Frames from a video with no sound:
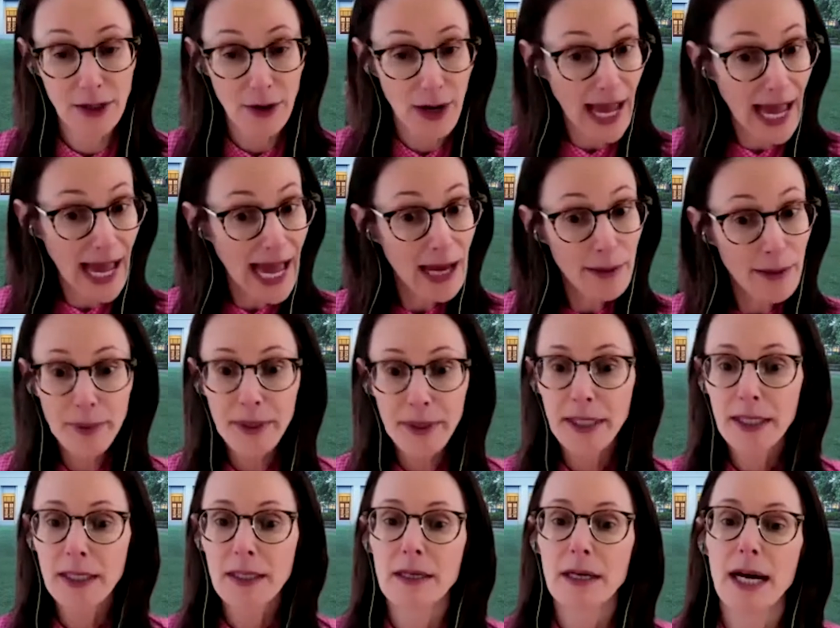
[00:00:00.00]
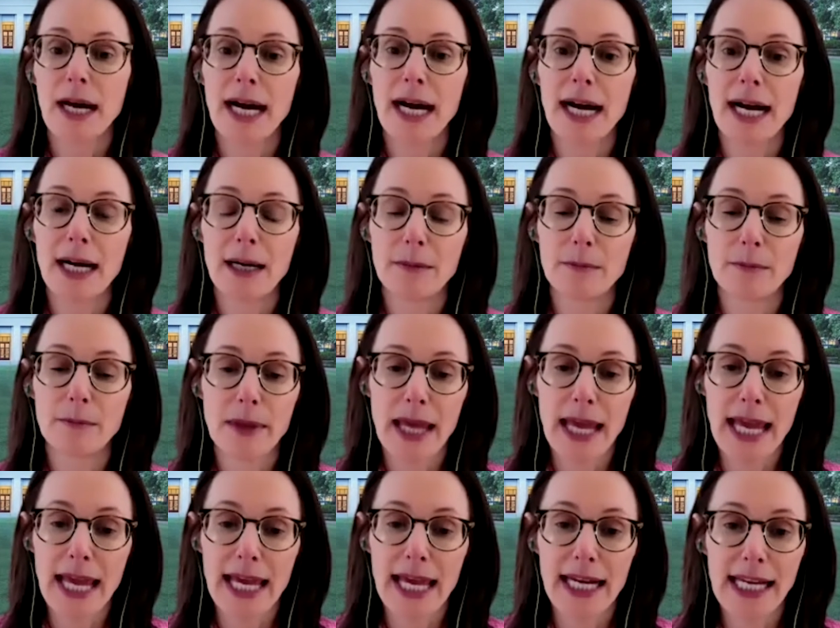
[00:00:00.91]
app. And
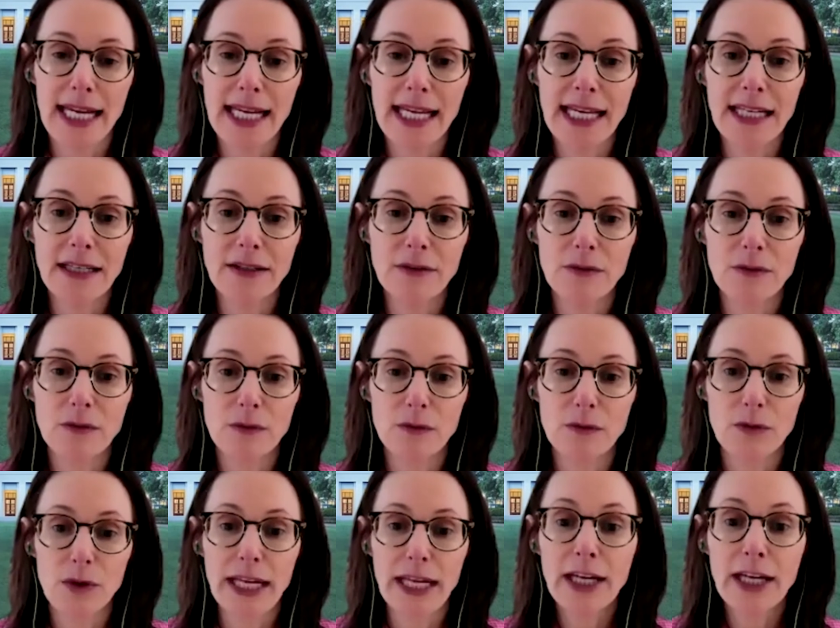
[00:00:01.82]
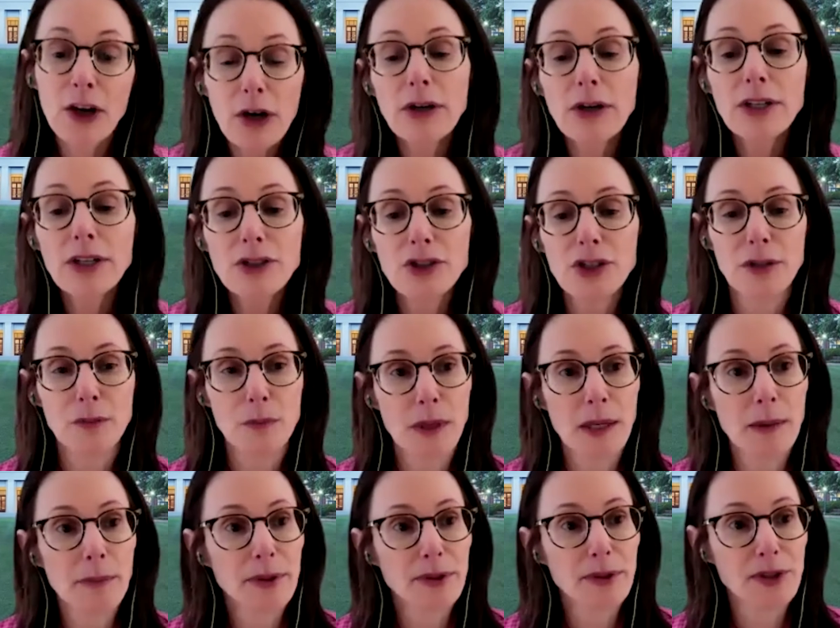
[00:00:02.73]
it encourages
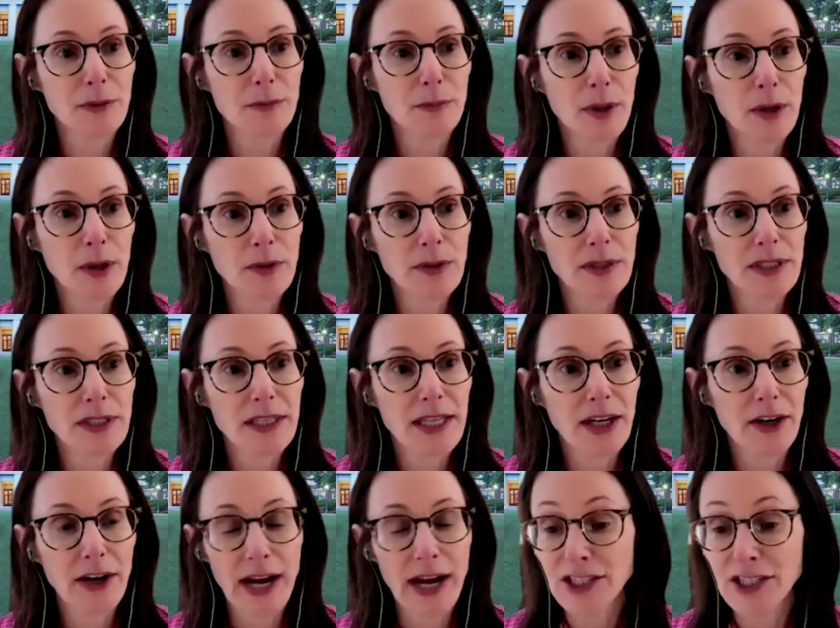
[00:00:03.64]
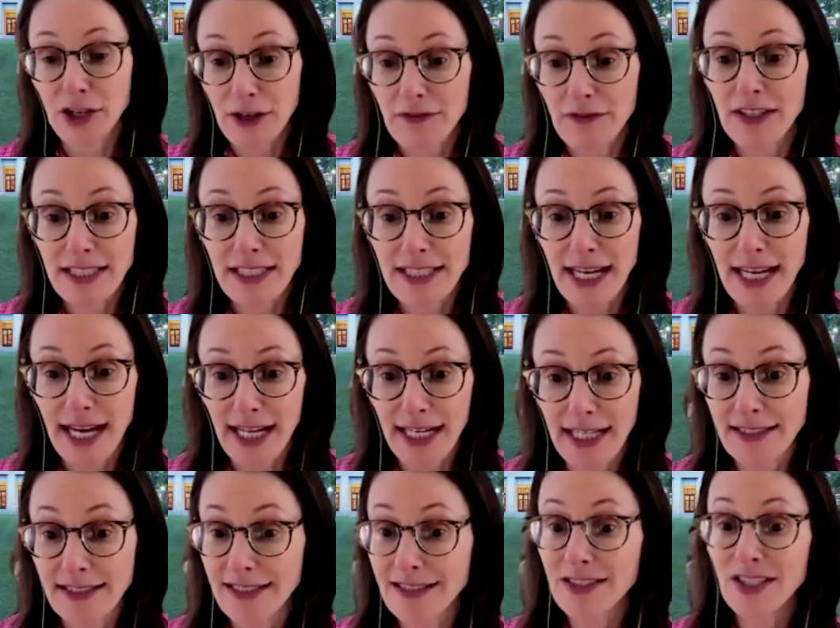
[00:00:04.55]
people to post their HIV
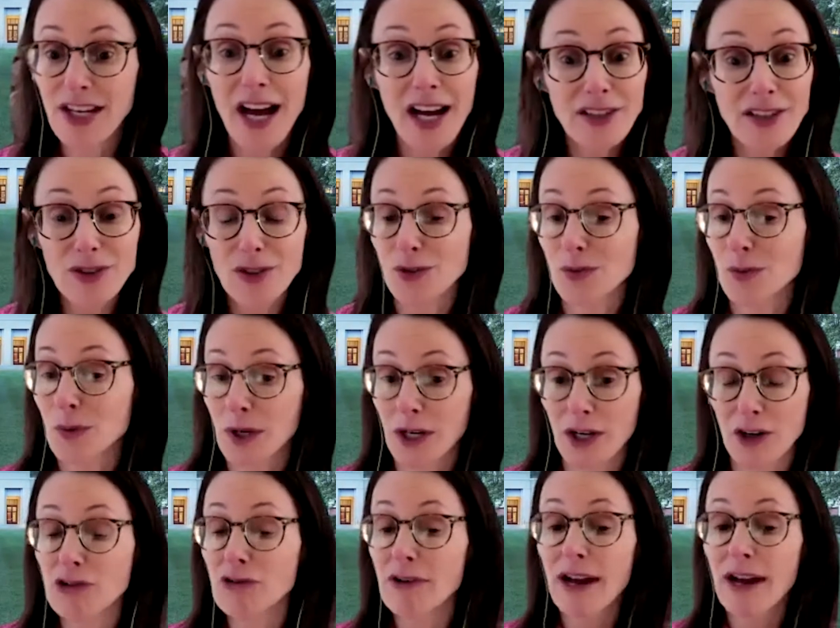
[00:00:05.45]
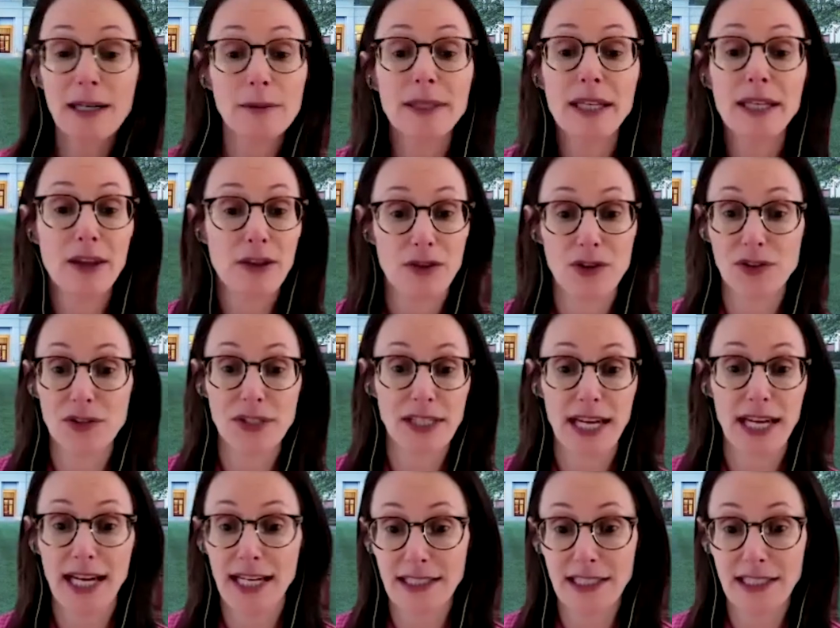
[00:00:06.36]
status. And doctors were incredibly
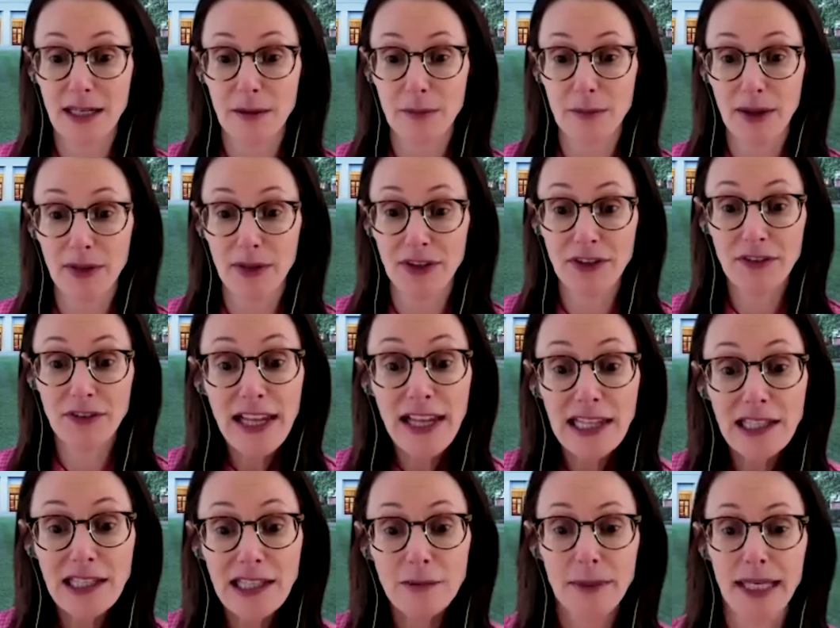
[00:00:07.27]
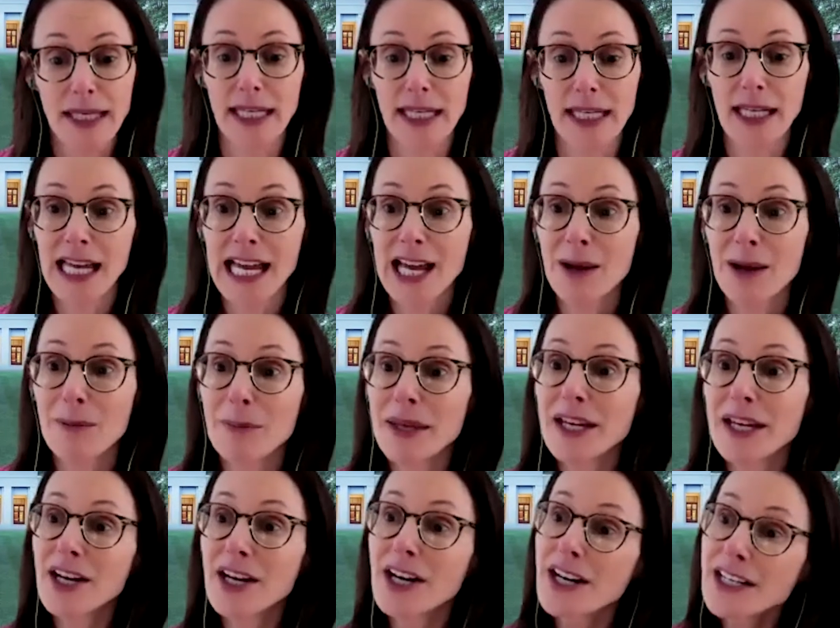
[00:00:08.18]
enthusiastic about the development
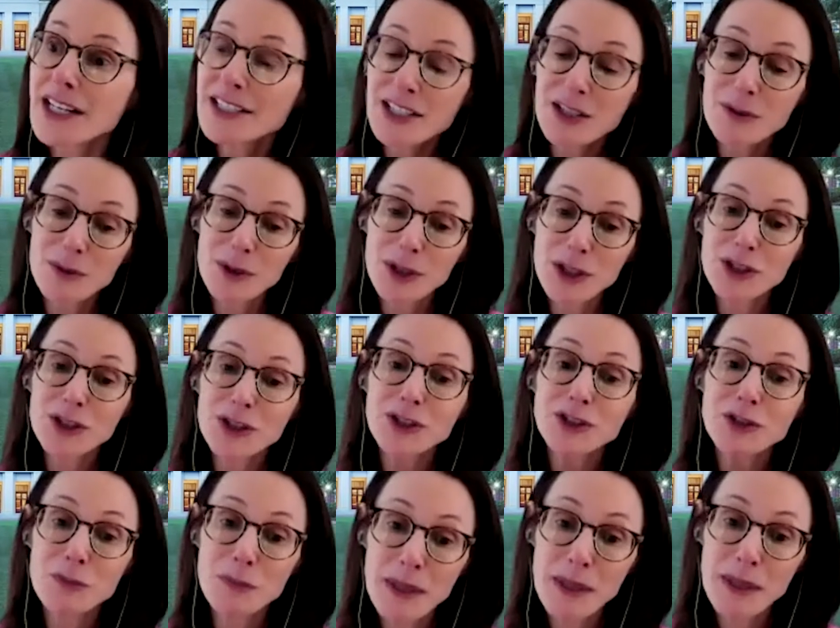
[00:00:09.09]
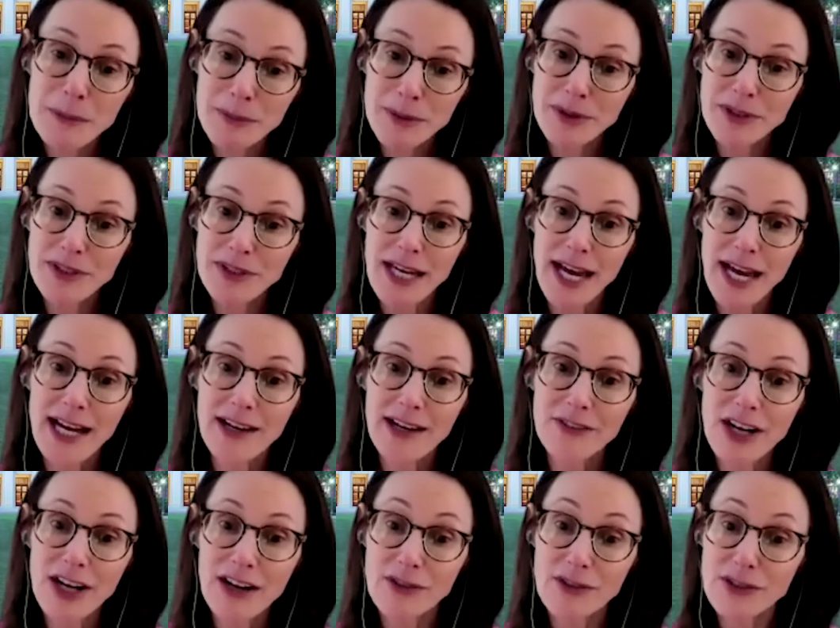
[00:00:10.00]
because it would nudge people to have
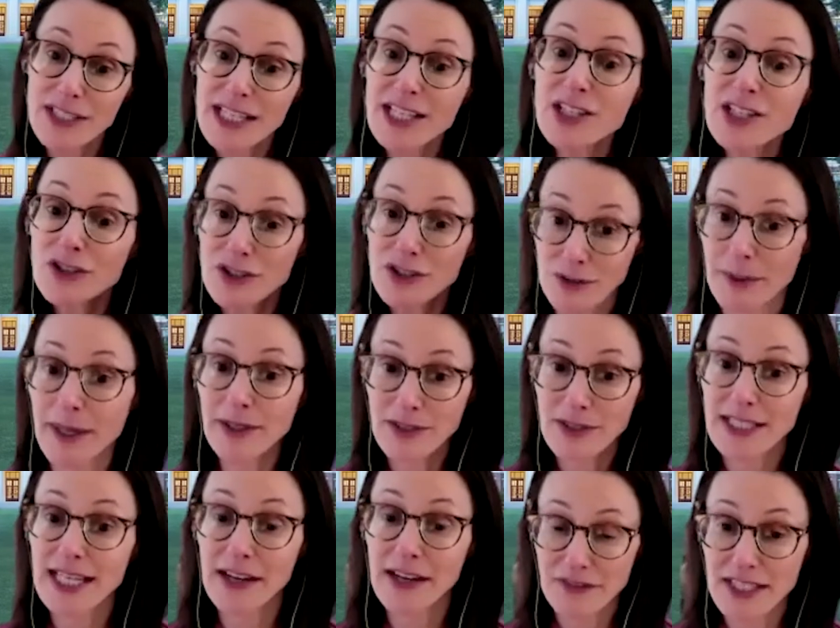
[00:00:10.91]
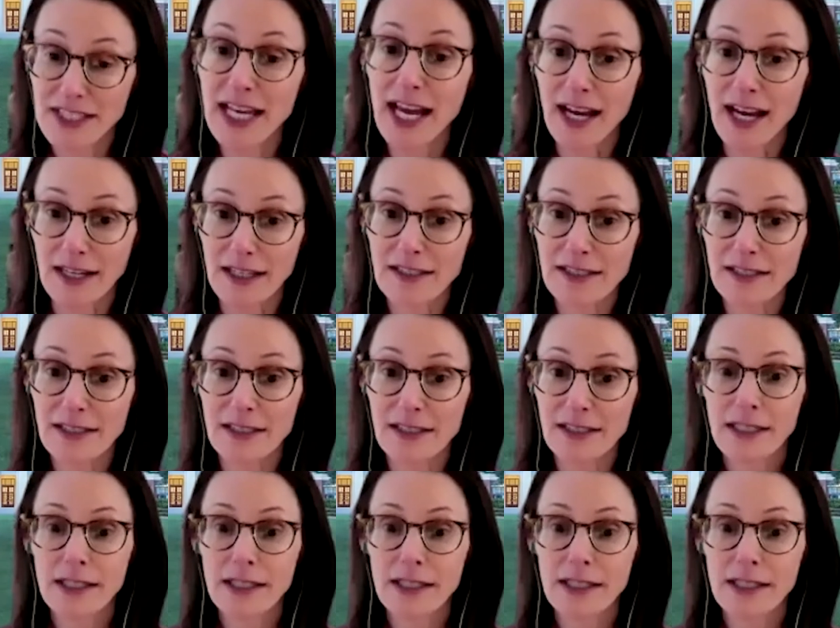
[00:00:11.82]
conversations about safe sex.